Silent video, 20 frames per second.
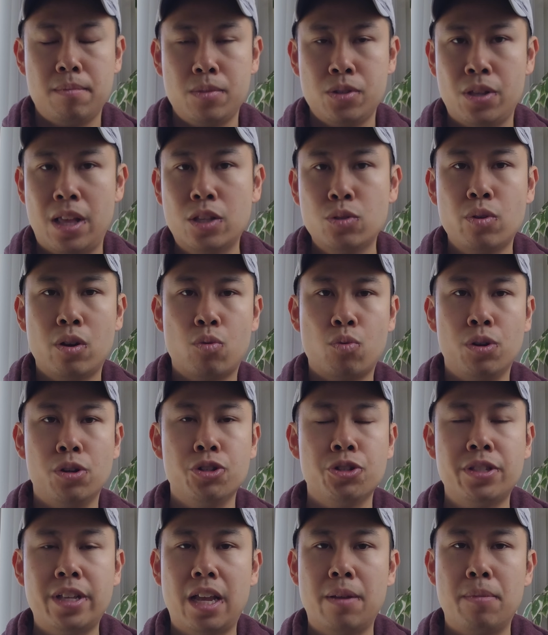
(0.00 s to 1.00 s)
So that's when
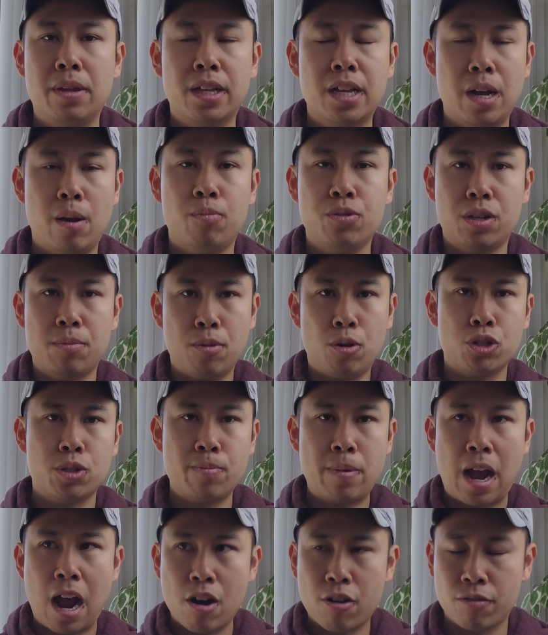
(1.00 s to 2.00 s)
real estate becomes the
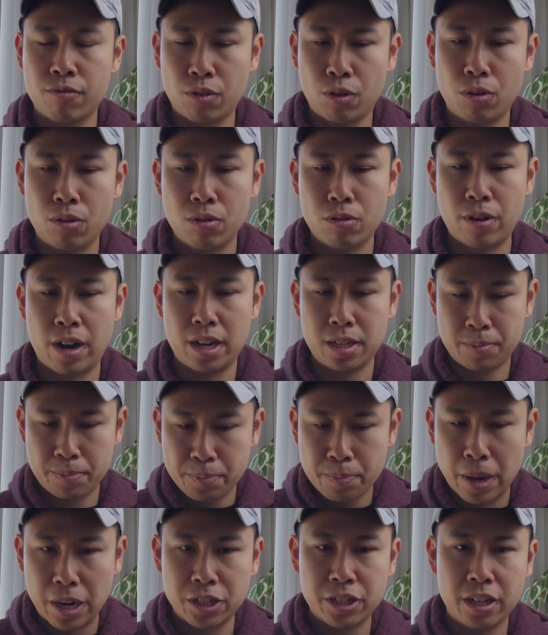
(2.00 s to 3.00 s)
most powerful, right?
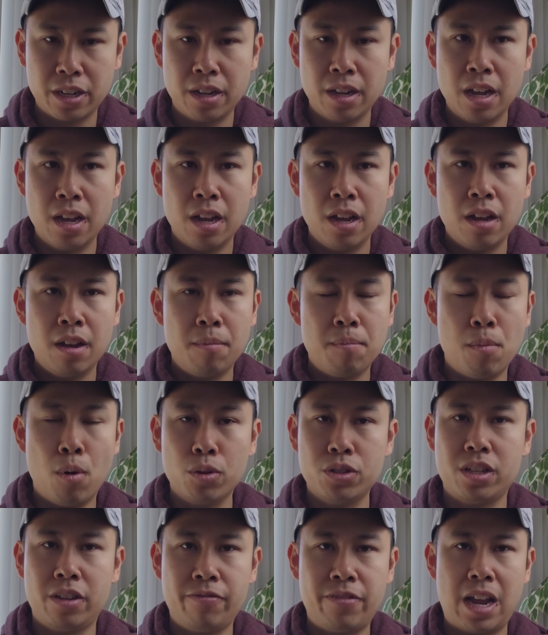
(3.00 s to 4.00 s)
Especially
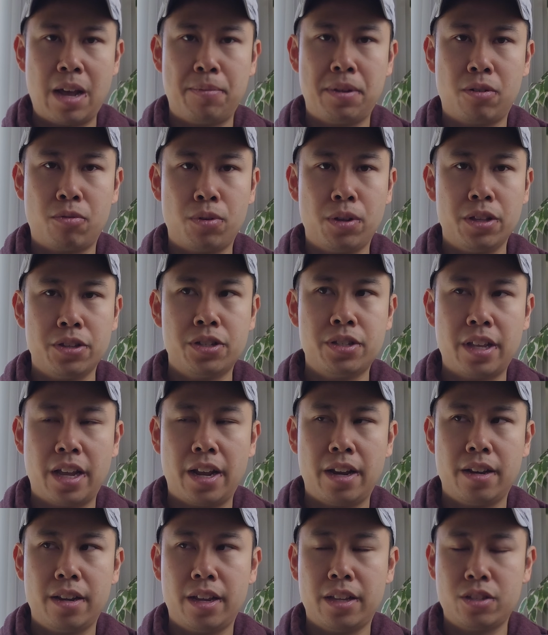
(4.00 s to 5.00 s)
multifamily real estate.